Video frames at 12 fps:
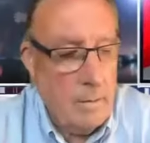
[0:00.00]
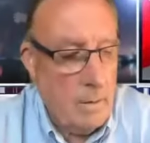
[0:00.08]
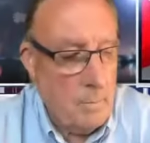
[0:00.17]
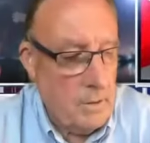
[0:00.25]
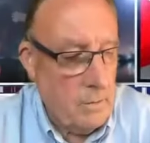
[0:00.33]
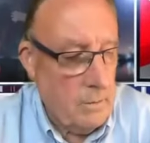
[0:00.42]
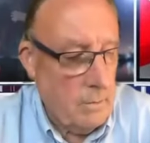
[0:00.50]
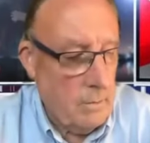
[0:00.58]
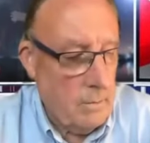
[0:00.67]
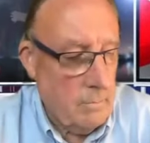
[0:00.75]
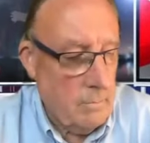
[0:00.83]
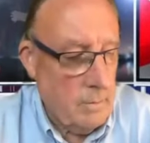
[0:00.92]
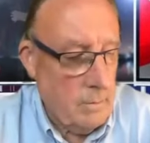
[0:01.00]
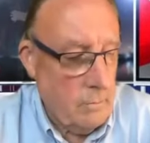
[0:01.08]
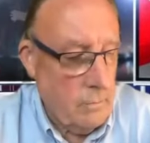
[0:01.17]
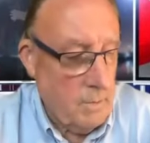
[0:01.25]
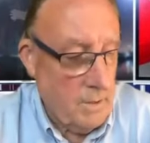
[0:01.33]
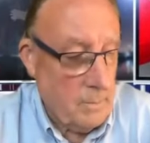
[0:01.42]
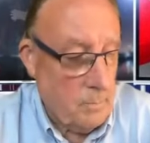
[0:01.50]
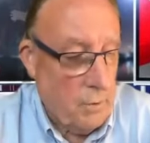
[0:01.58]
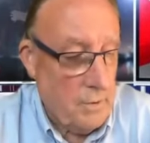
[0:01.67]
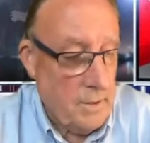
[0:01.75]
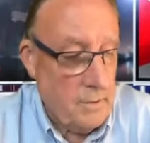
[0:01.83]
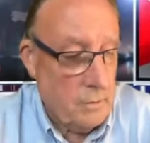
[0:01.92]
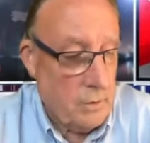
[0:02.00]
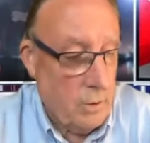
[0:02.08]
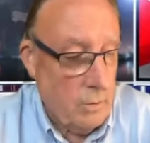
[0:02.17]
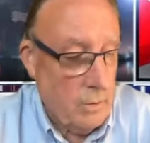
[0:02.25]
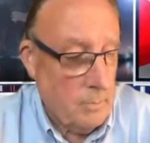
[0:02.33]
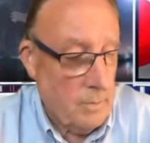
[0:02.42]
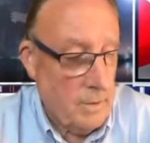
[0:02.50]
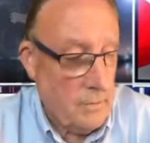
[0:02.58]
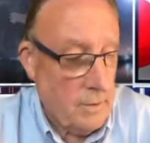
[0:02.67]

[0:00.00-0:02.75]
I mean, you make the point in your column, and